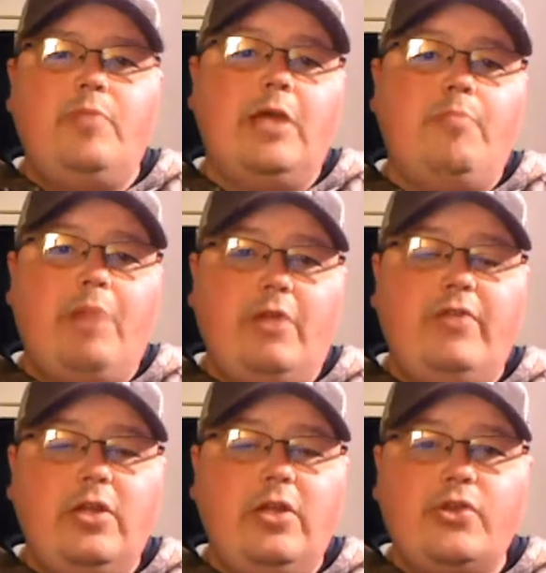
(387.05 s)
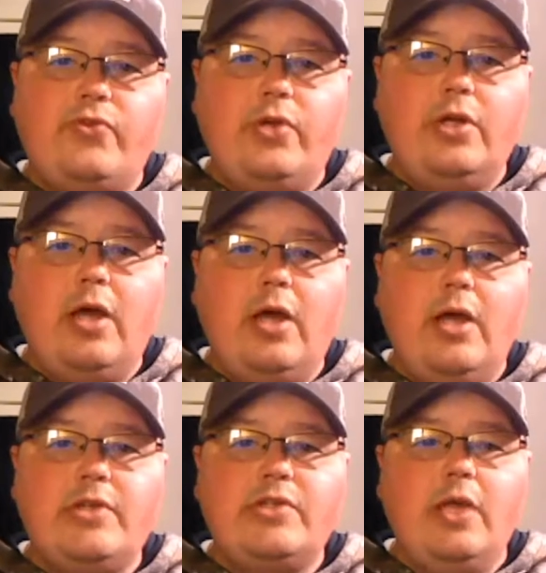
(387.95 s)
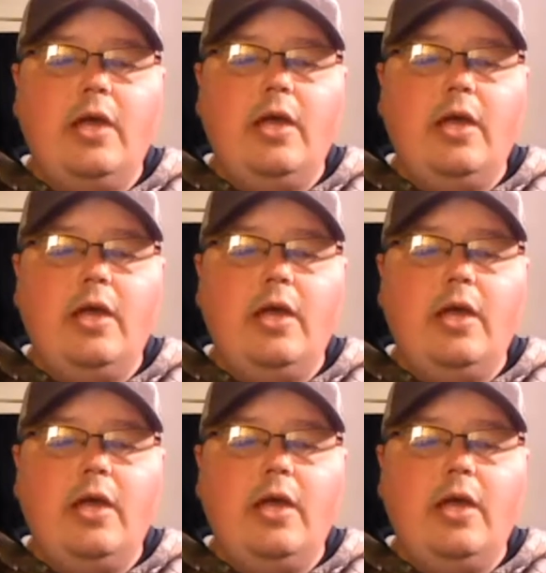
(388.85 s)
make better videos for you guys,